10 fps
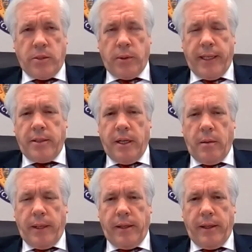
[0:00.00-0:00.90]
what they tell
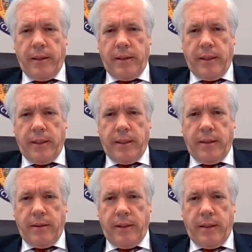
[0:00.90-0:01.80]
me. And,
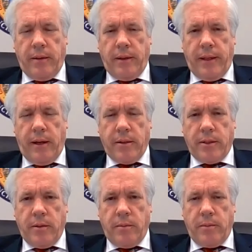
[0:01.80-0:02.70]
they
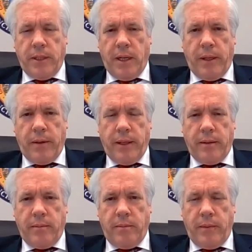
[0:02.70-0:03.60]
also tell me that,
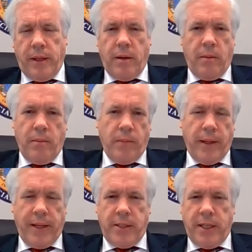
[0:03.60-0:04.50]

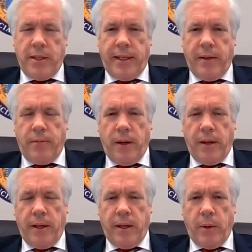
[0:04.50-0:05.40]
it's easy to get
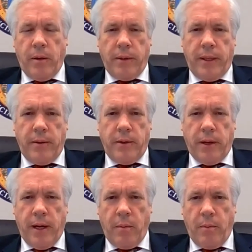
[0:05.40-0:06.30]
funded here. We don't need your
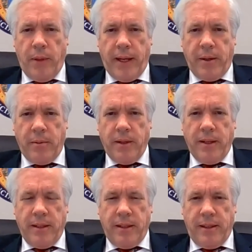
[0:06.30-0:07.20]
help. Thank you.
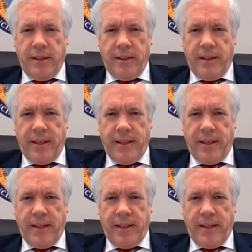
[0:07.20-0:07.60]
They're